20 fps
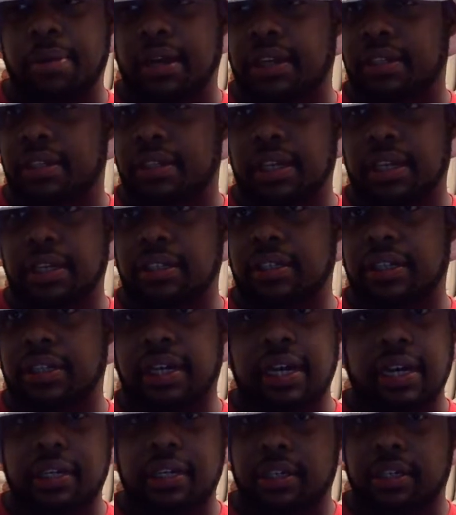main thing is
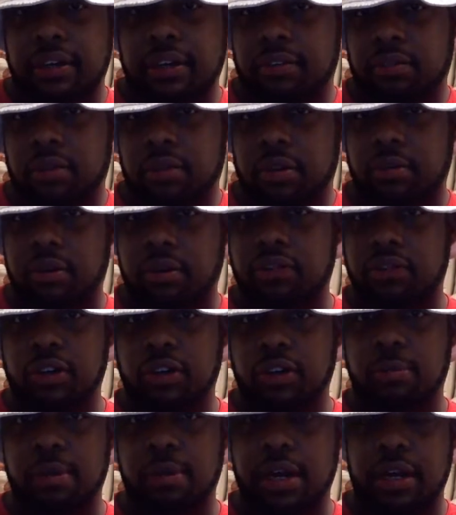that I didn't ever want to work
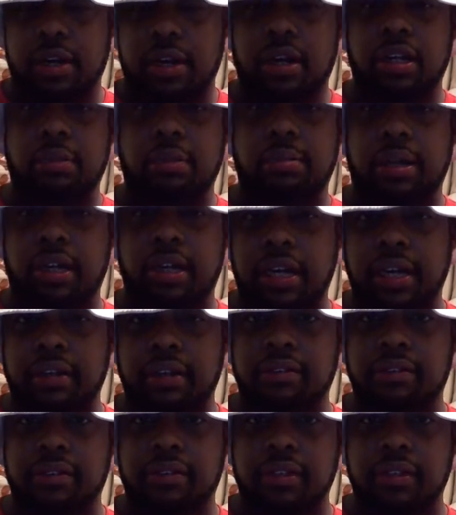for nobody all in my life.